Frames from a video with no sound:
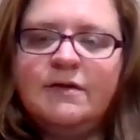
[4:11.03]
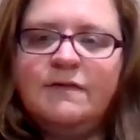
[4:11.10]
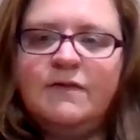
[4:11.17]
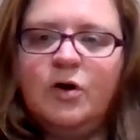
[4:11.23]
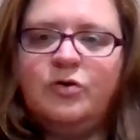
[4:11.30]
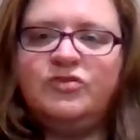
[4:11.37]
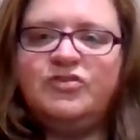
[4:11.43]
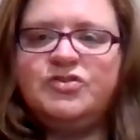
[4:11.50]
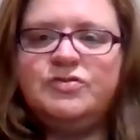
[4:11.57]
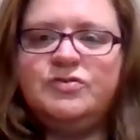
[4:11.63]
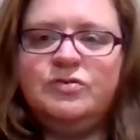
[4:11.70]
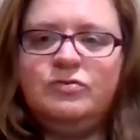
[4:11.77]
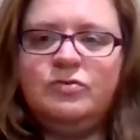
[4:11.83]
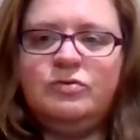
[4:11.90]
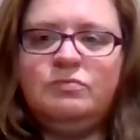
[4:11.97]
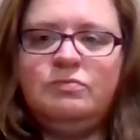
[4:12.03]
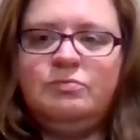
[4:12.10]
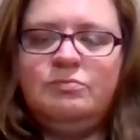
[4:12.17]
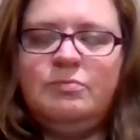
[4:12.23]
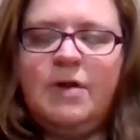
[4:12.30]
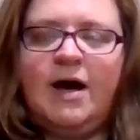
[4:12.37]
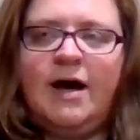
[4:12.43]
those
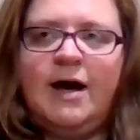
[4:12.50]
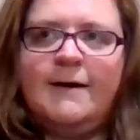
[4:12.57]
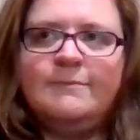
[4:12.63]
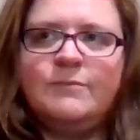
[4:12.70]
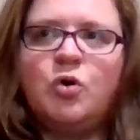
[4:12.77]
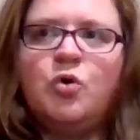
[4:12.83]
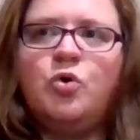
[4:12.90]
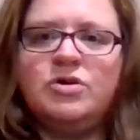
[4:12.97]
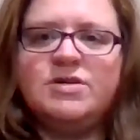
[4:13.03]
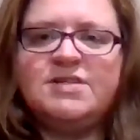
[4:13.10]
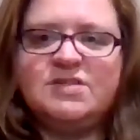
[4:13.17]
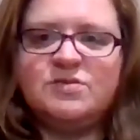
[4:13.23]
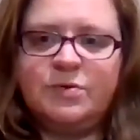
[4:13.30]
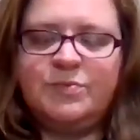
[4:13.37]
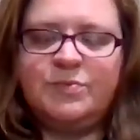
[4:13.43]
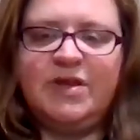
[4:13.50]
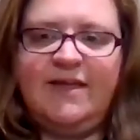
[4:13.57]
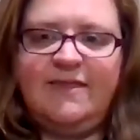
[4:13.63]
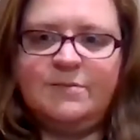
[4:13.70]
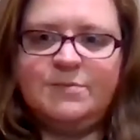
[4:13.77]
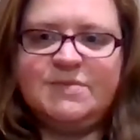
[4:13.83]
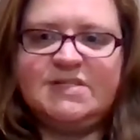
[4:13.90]
courses would play
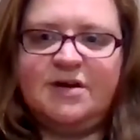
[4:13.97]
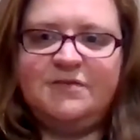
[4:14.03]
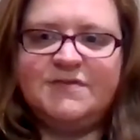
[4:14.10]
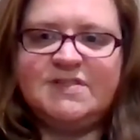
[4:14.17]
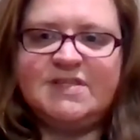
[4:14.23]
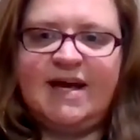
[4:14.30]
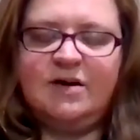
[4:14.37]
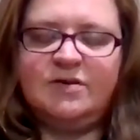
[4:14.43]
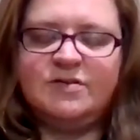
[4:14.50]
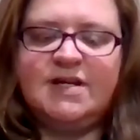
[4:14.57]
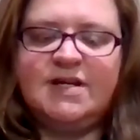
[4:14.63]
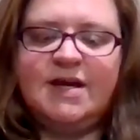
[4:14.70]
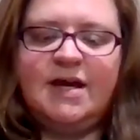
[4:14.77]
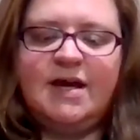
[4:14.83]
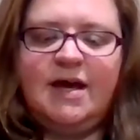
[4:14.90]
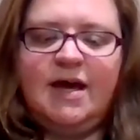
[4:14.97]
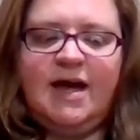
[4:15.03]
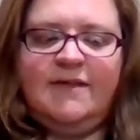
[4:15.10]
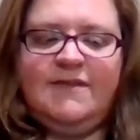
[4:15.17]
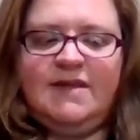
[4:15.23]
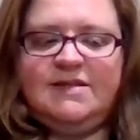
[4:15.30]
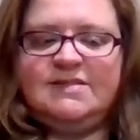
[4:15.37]
themselves out.
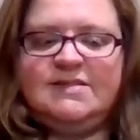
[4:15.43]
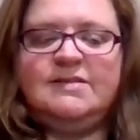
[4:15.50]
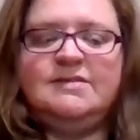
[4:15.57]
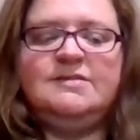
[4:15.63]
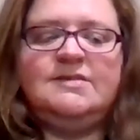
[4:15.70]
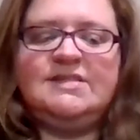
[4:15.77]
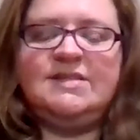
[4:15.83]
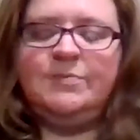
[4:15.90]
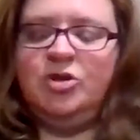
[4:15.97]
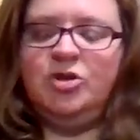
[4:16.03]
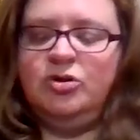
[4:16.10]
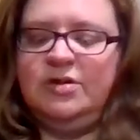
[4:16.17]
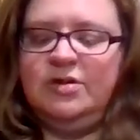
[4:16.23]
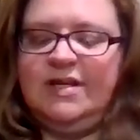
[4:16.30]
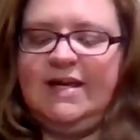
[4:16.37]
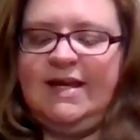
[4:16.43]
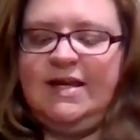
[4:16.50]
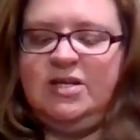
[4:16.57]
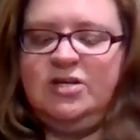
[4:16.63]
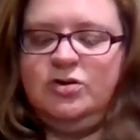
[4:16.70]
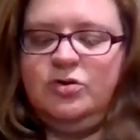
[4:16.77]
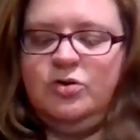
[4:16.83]
And then similarly,
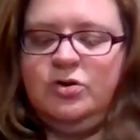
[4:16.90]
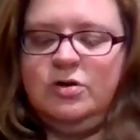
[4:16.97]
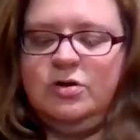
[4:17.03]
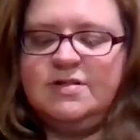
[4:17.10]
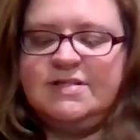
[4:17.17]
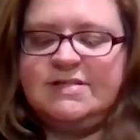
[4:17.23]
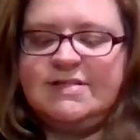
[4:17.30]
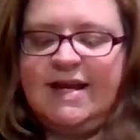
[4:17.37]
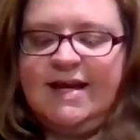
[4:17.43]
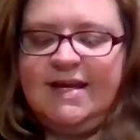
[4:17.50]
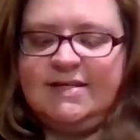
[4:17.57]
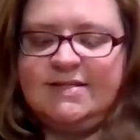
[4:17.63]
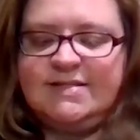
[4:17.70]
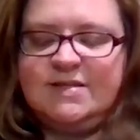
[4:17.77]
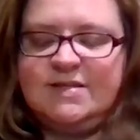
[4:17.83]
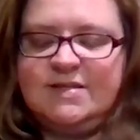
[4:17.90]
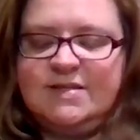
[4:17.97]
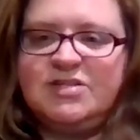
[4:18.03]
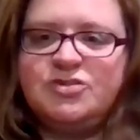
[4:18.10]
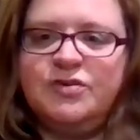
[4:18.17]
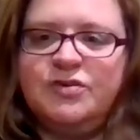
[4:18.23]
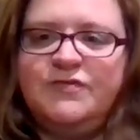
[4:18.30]
in your second
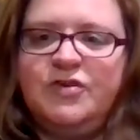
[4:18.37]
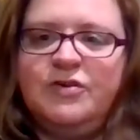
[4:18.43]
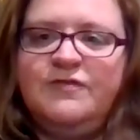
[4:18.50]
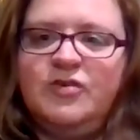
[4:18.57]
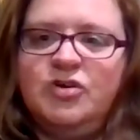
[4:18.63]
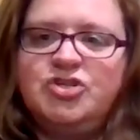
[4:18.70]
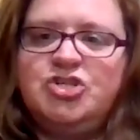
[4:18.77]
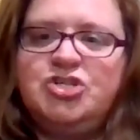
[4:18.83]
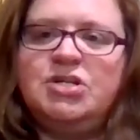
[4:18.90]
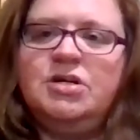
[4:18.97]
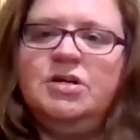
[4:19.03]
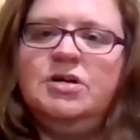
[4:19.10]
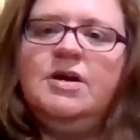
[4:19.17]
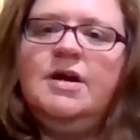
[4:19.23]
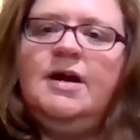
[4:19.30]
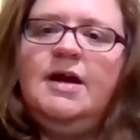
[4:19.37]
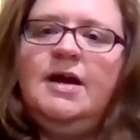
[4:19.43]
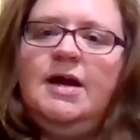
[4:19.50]
semester of your first year,